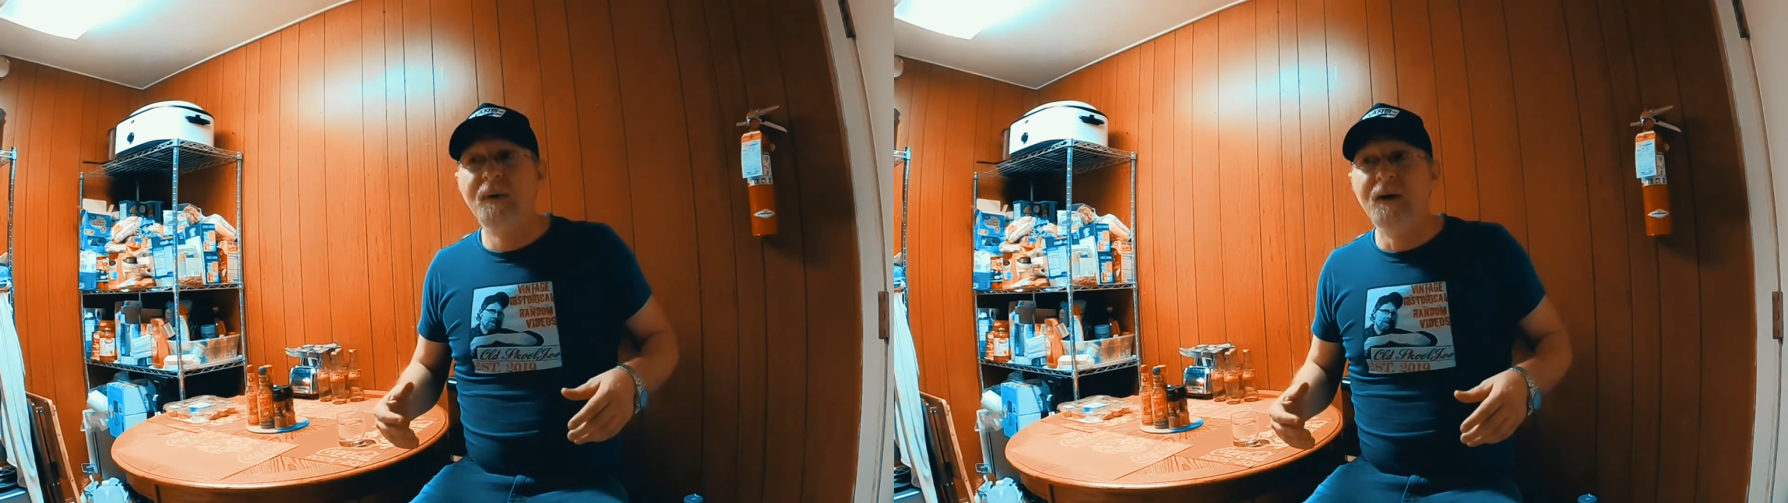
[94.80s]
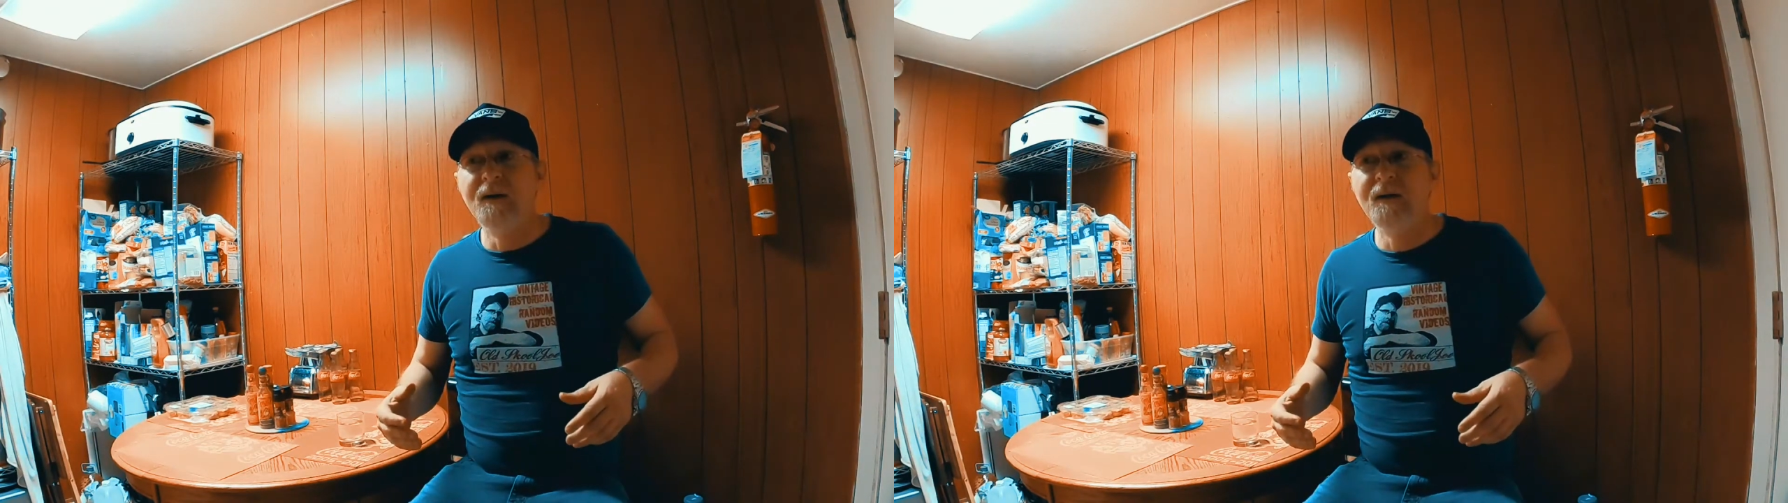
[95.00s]

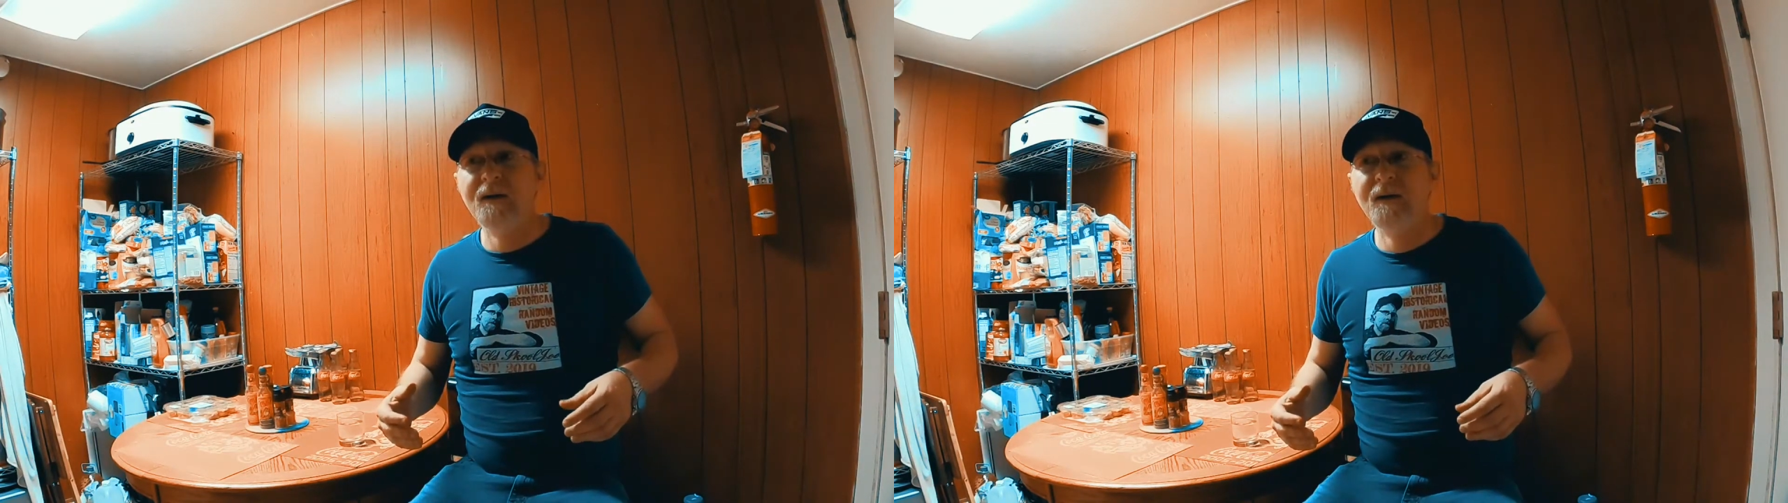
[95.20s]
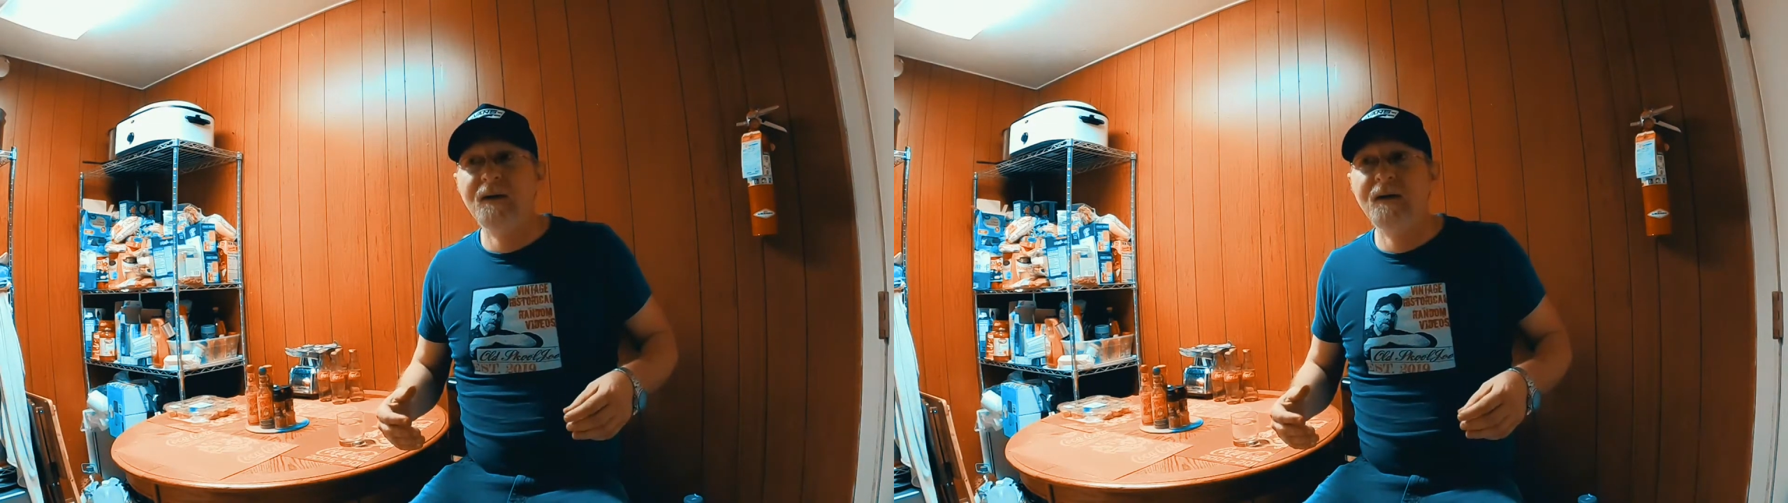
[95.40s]
But
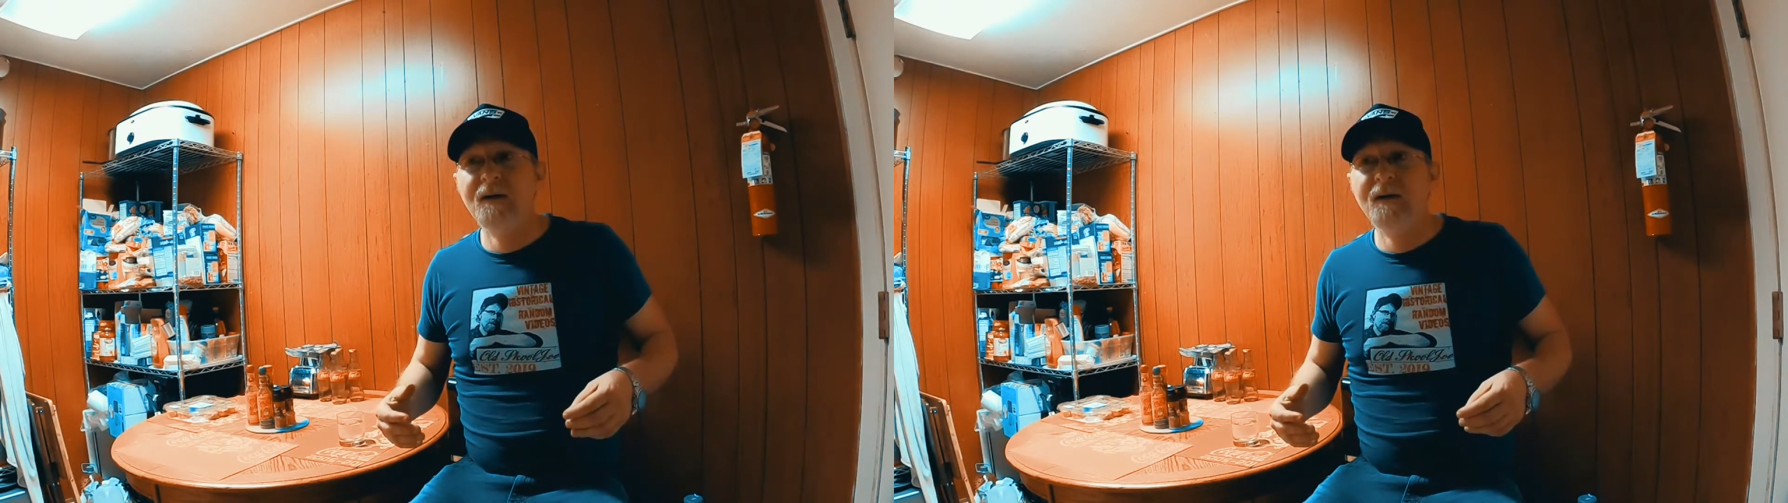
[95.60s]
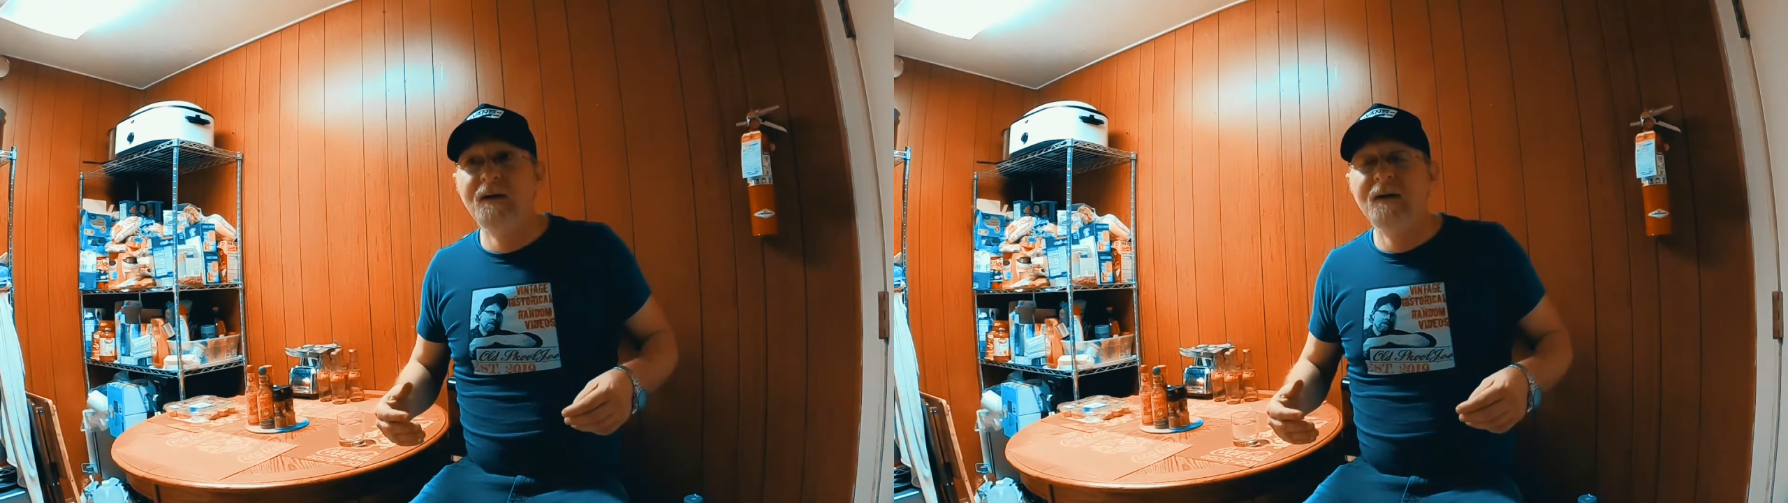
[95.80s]

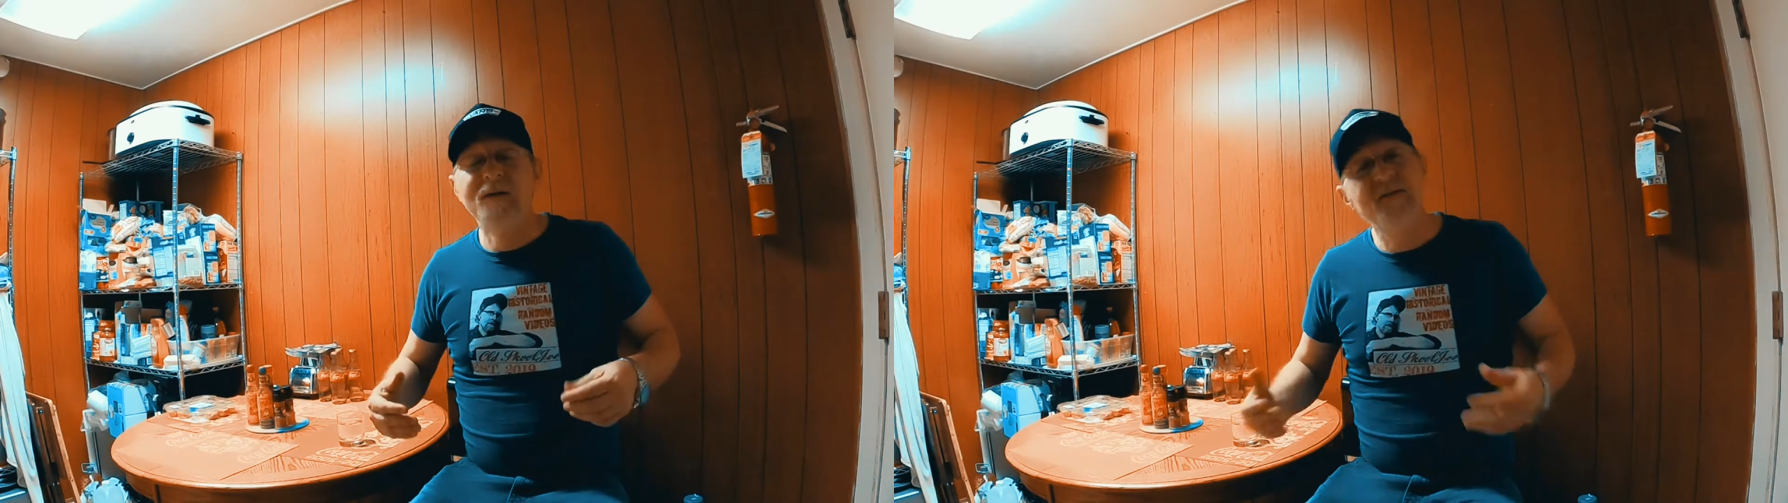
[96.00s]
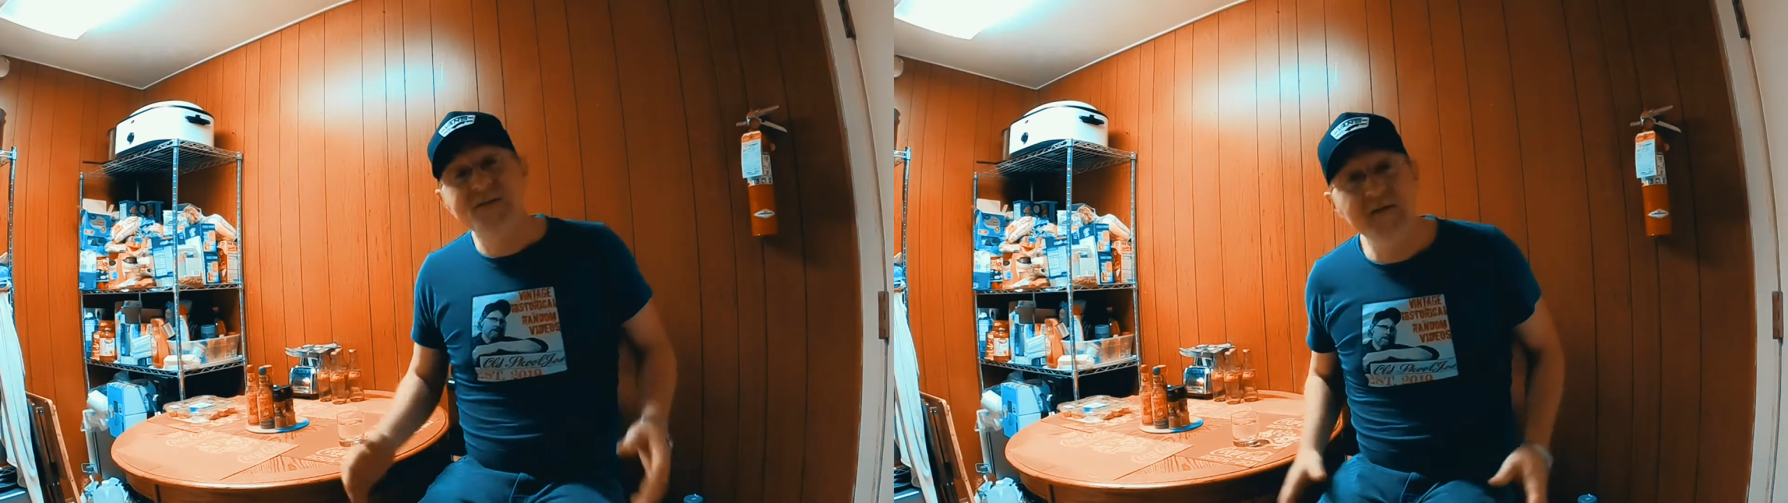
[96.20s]
there's